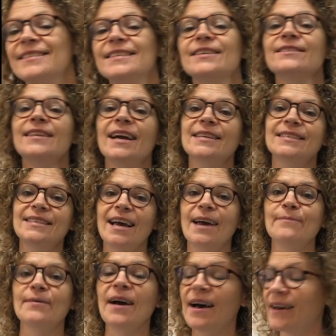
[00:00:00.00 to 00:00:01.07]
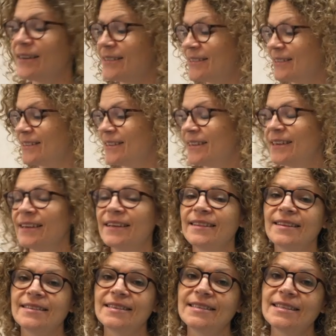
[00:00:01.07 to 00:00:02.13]
Till next time, guys,
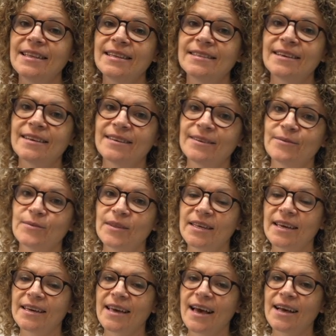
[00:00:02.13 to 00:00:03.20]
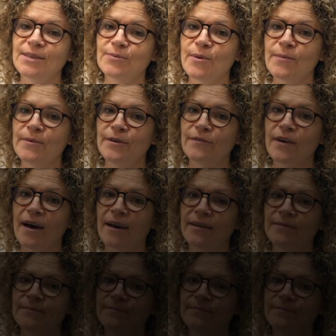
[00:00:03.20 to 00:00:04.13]
this is Linda with Kick Ass Women of God.